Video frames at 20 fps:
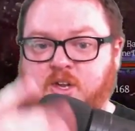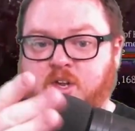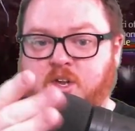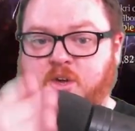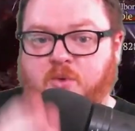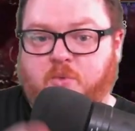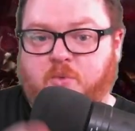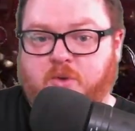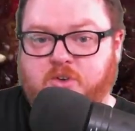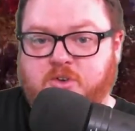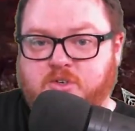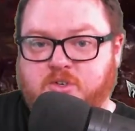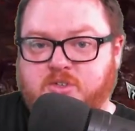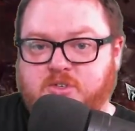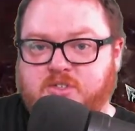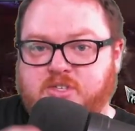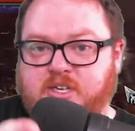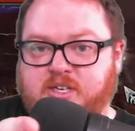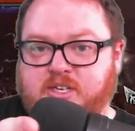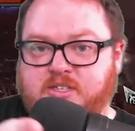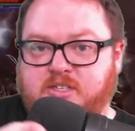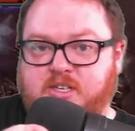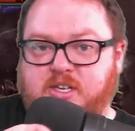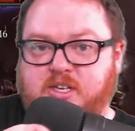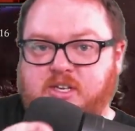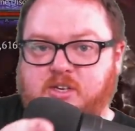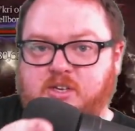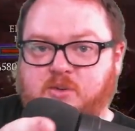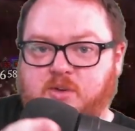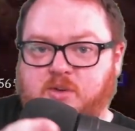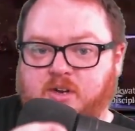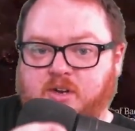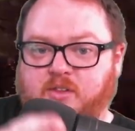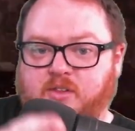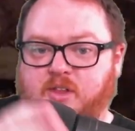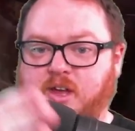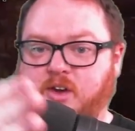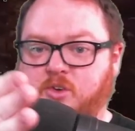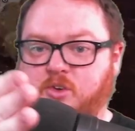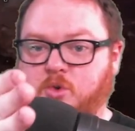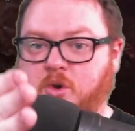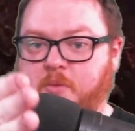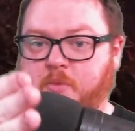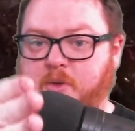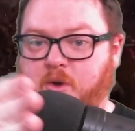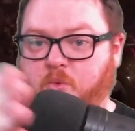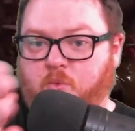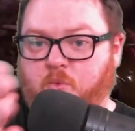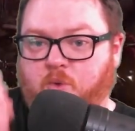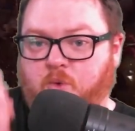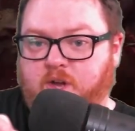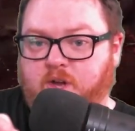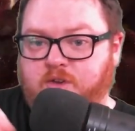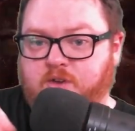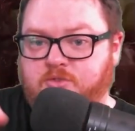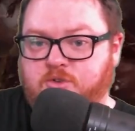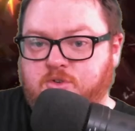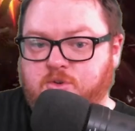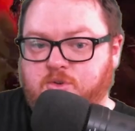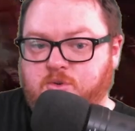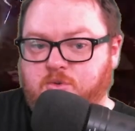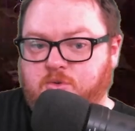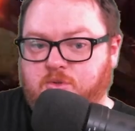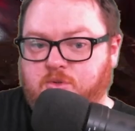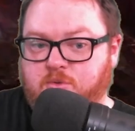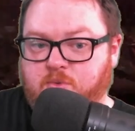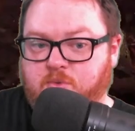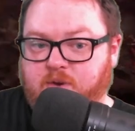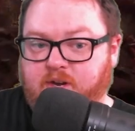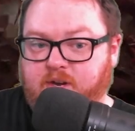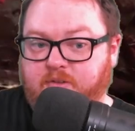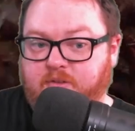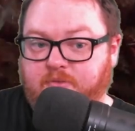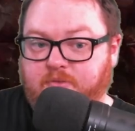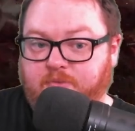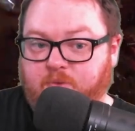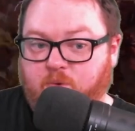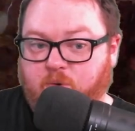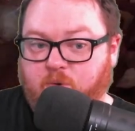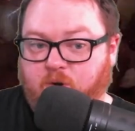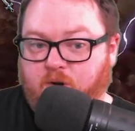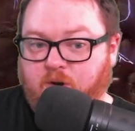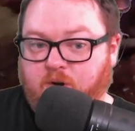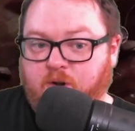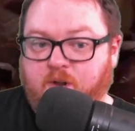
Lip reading: Once you're 60, you can unlock torment 1, 2, 3, and 4.